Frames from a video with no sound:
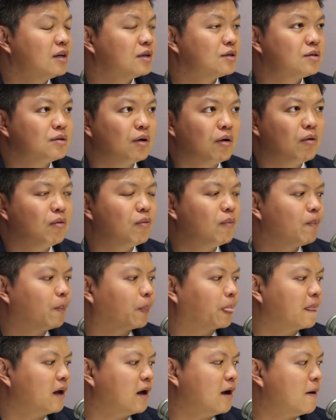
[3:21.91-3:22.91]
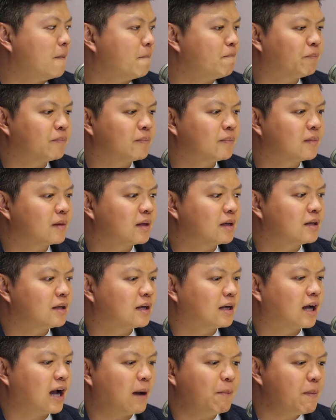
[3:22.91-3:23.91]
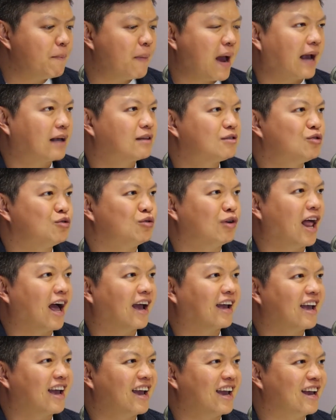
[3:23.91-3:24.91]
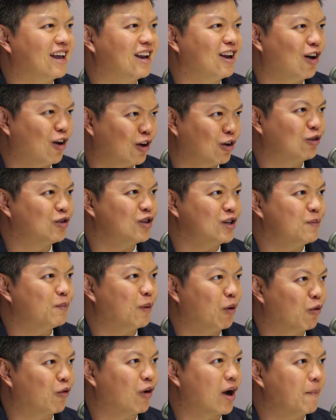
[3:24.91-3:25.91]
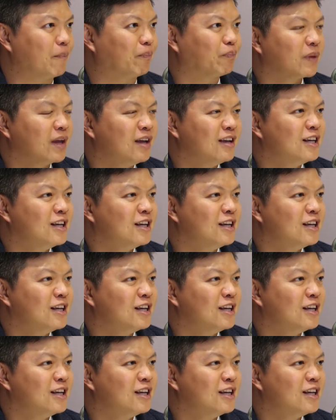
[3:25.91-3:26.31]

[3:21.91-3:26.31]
So coming back to like a loyalty program.